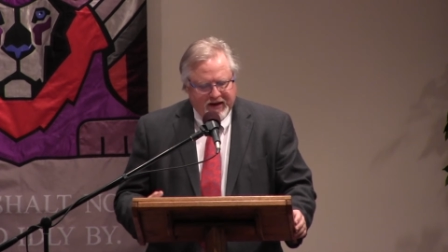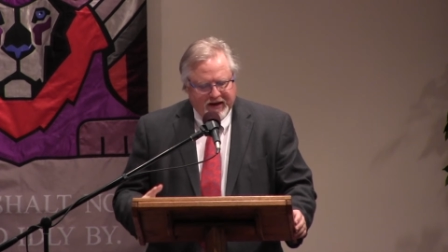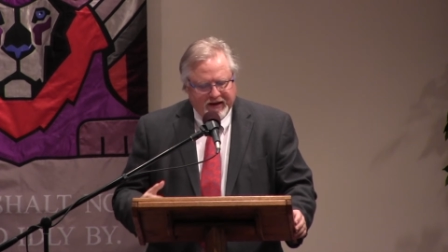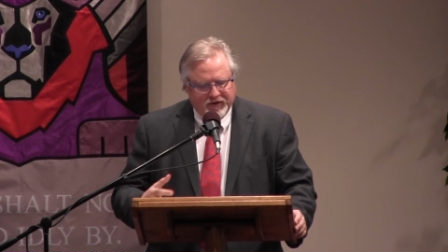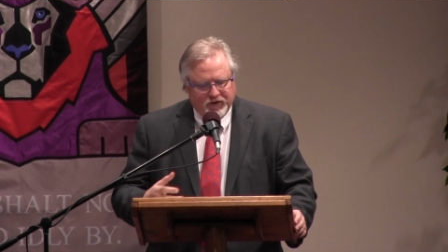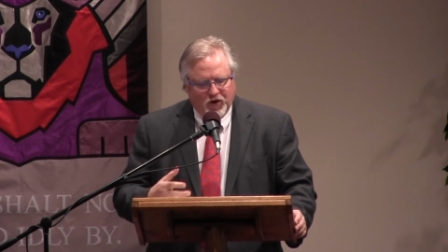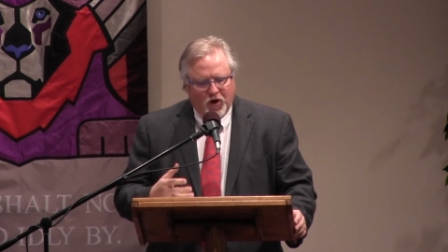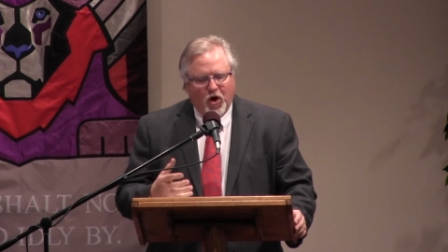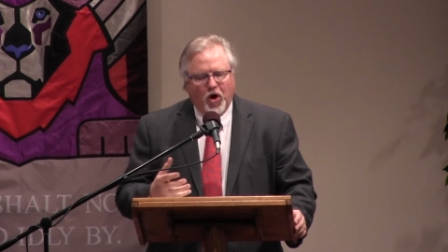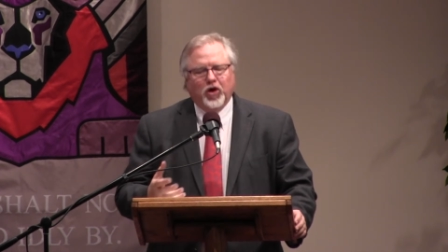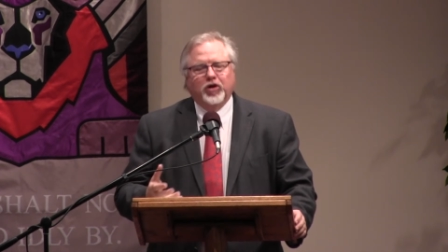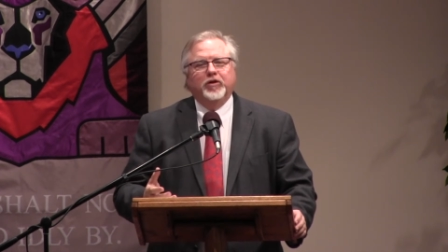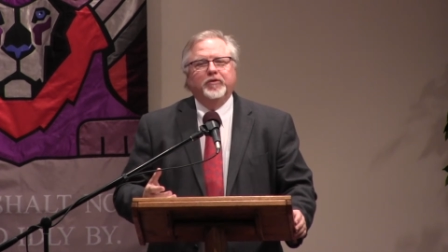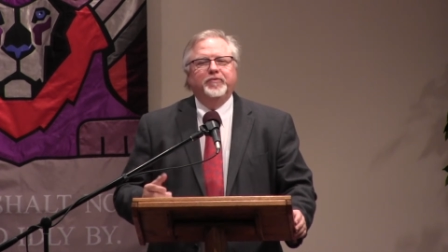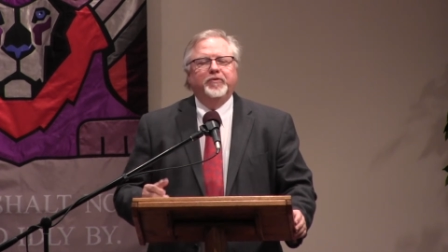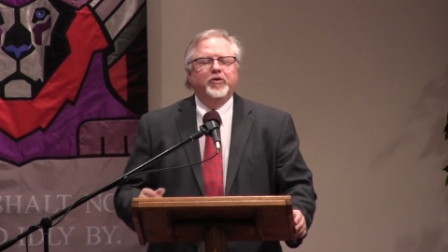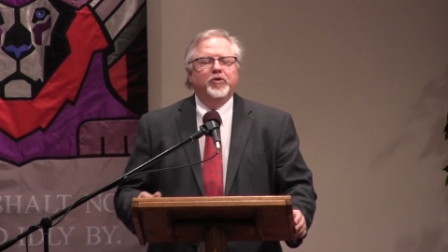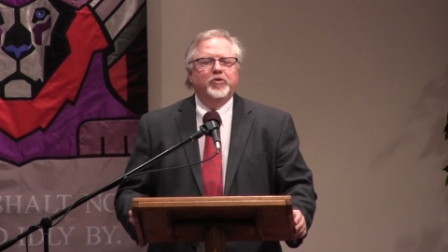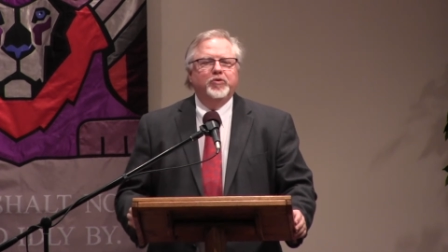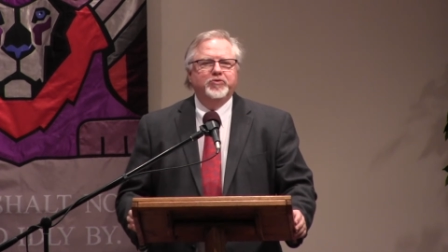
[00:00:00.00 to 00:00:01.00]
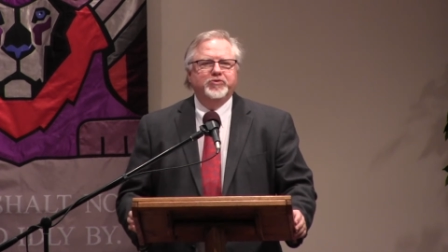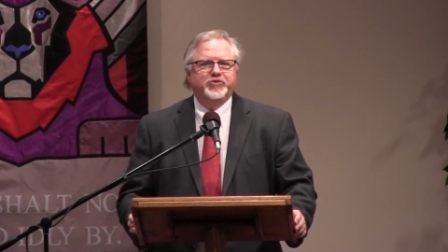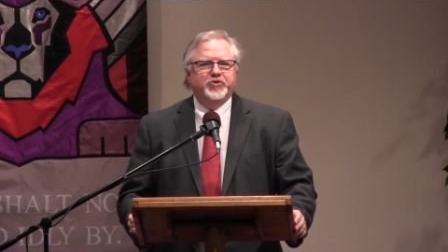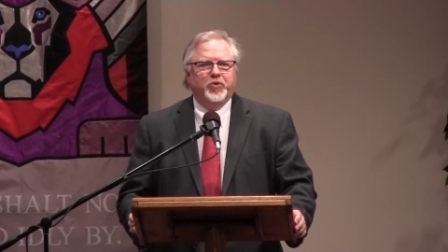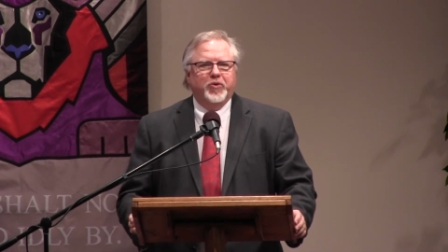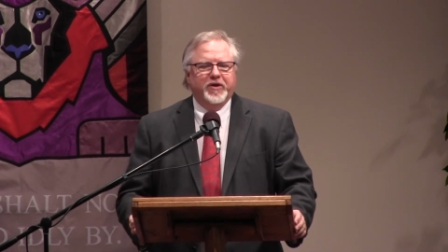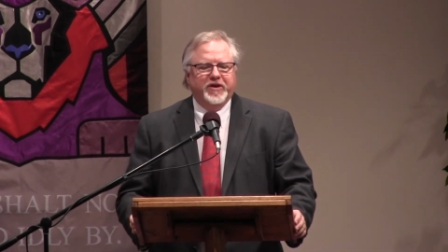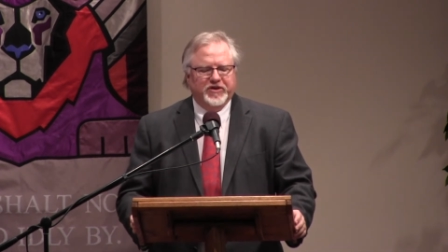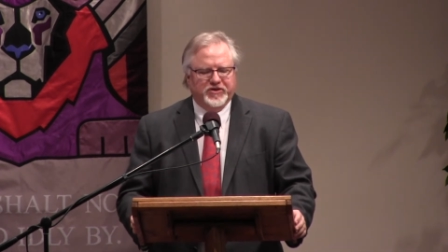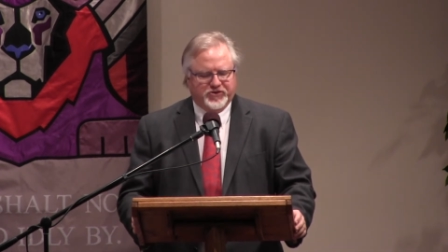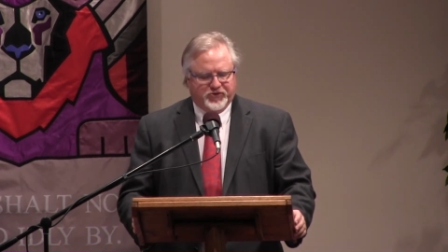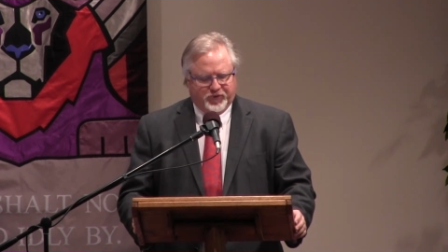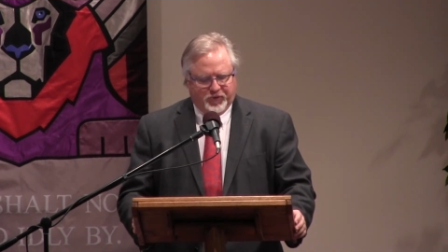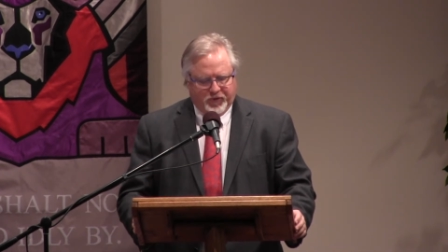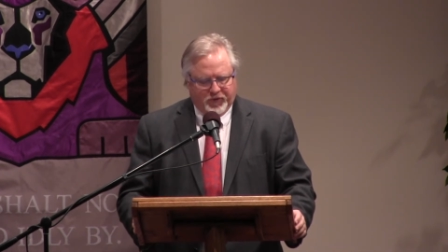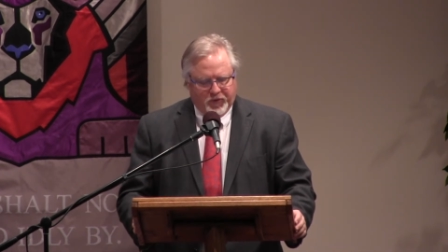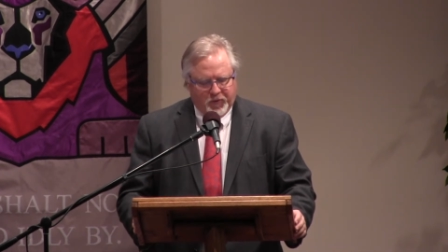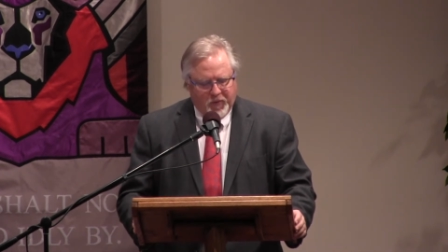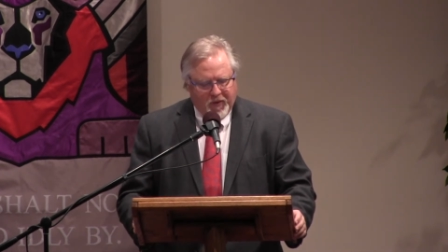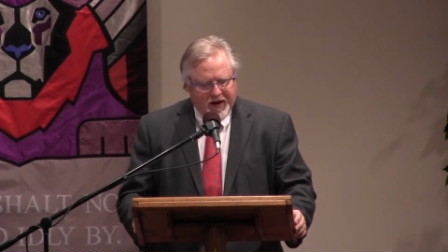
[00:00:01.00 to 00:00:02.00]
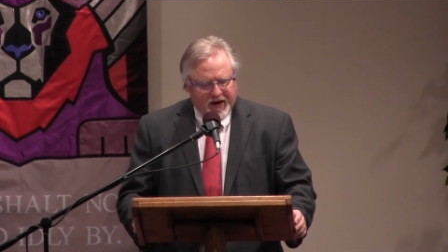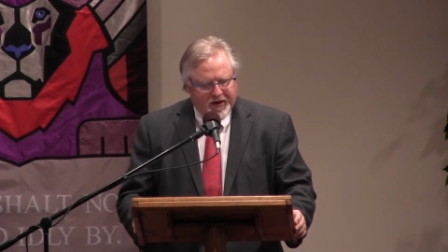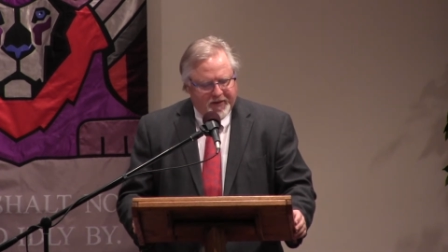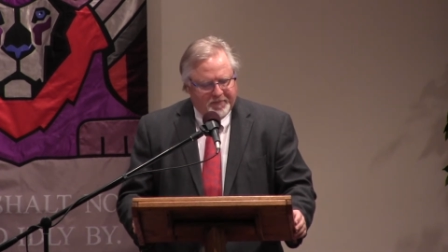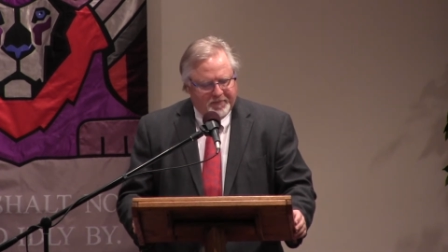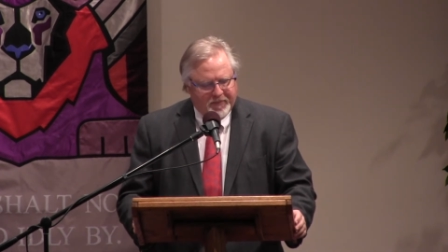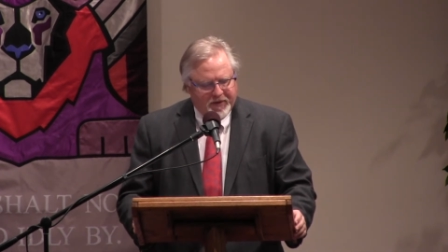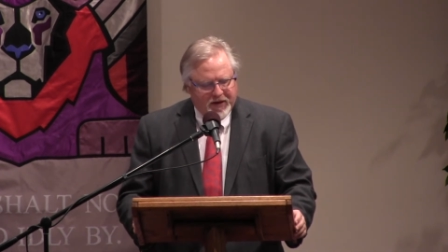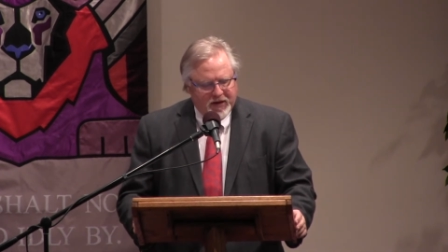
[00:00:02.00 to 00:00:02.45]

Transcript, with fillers: and all of you who join us through the web,